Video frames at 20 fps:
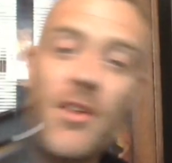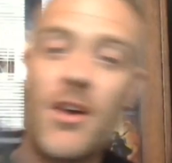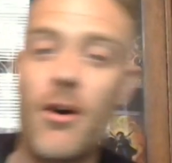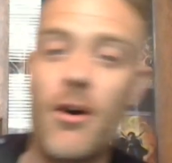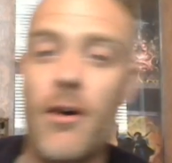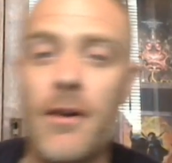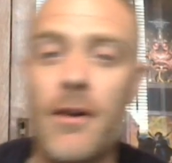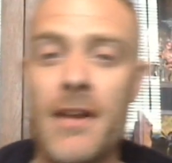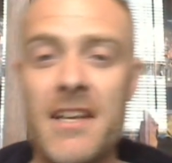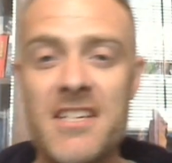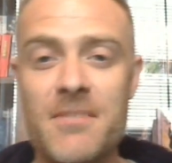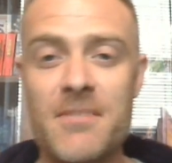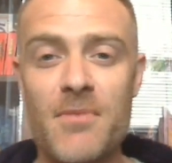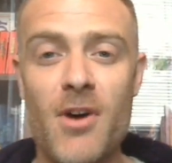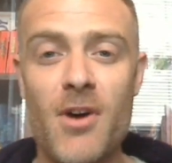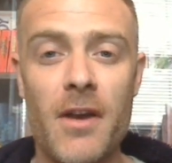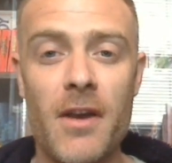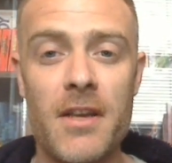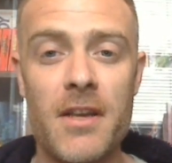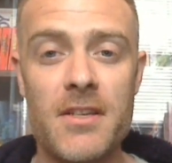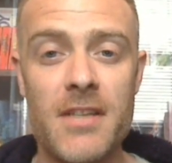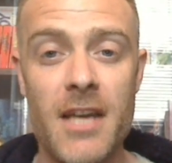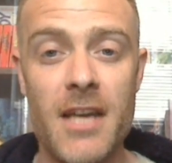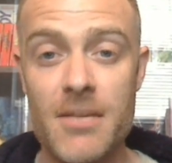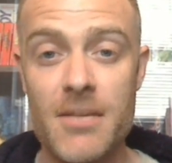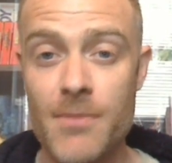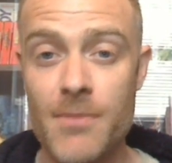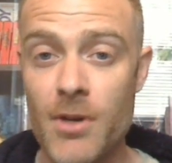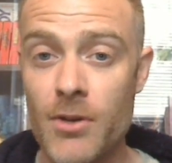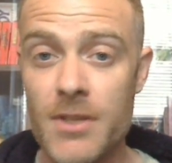the guy on Leicester Market
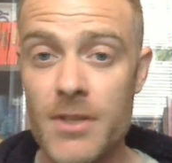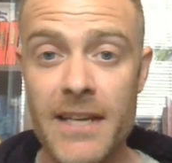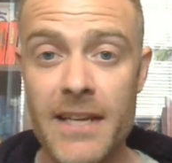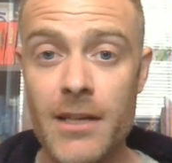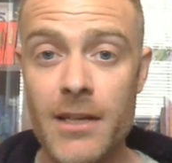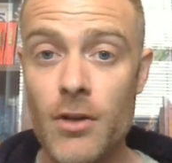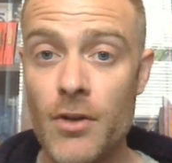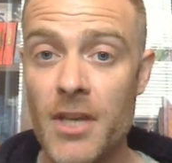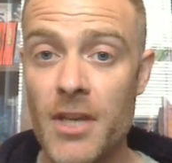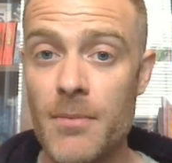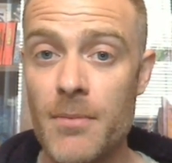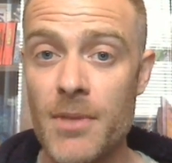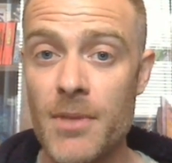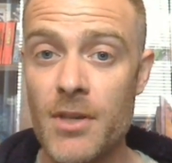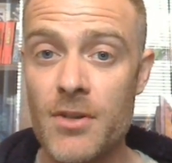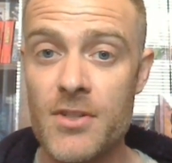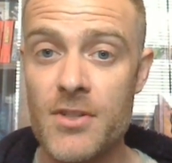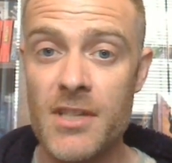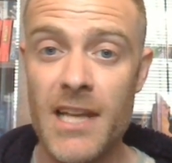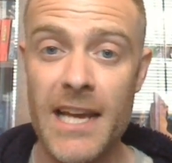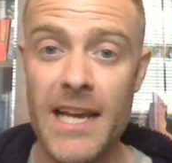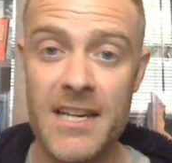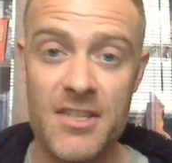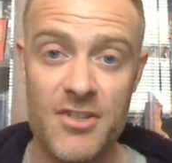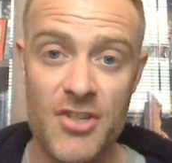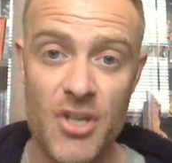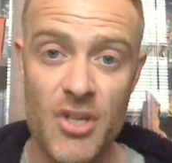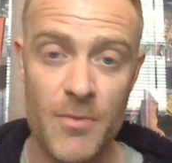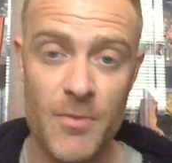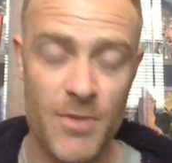saying to me, "Oh, you're dead lucky because a lady's
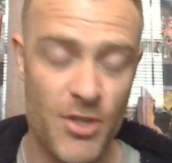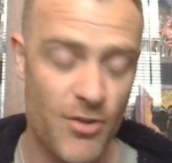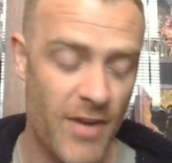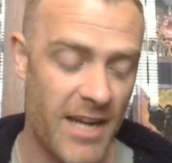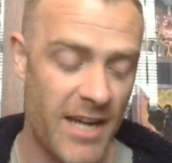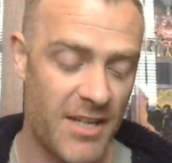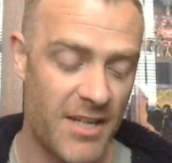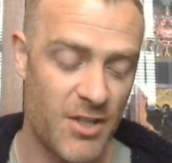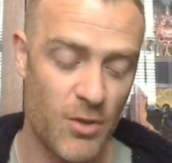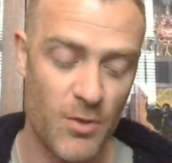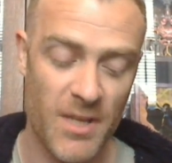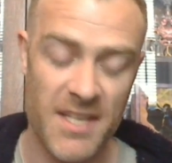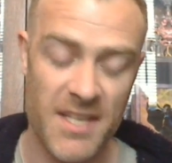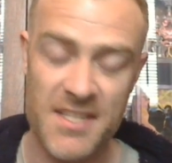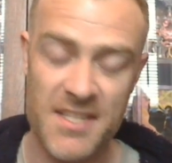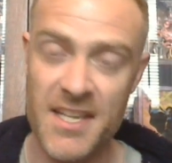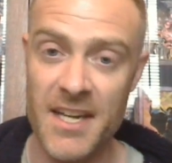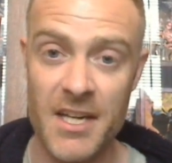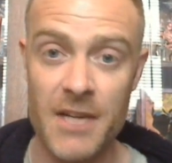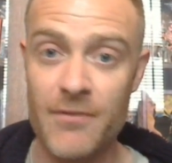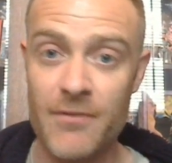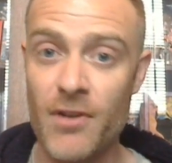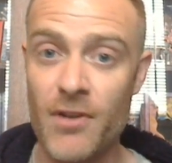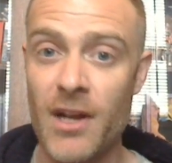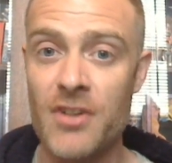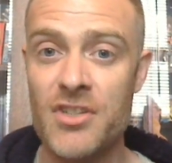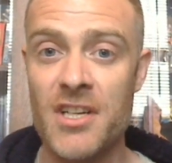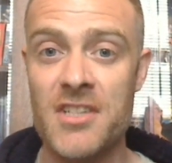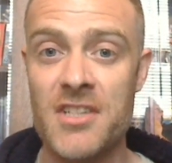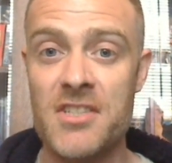just come and traded all these in and I've not
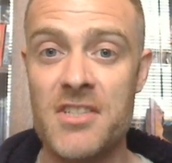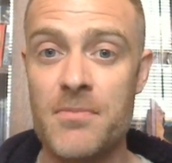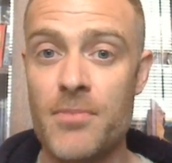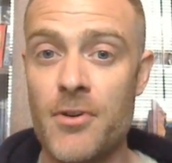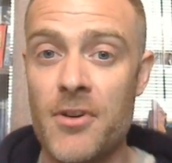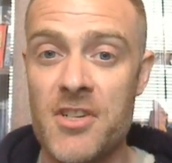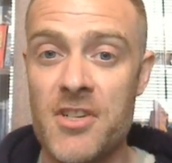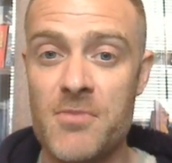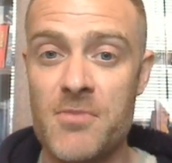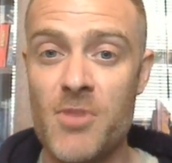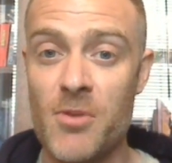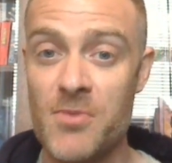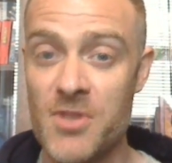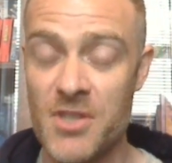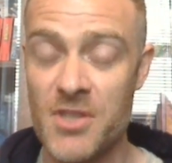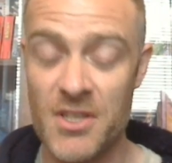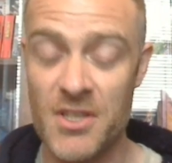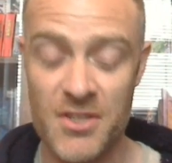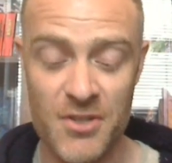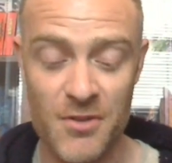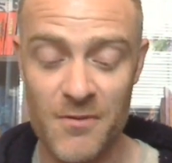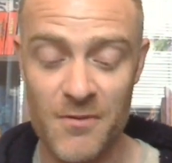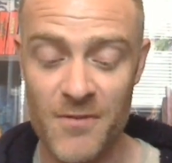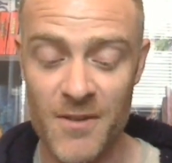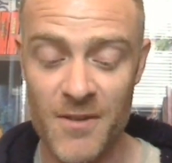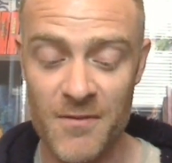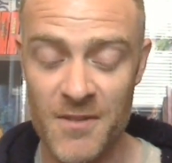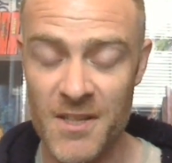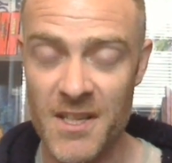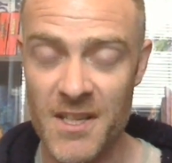had a chance to price them up, so they're
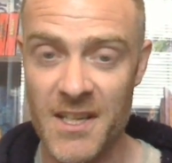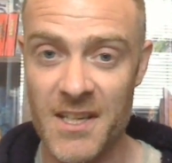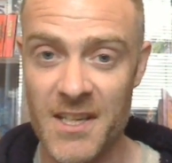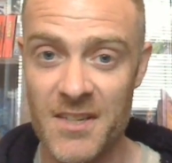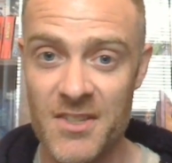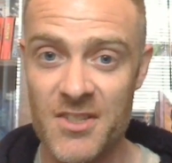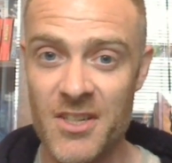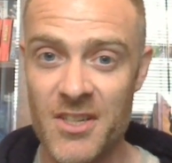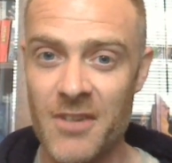£2.50 each."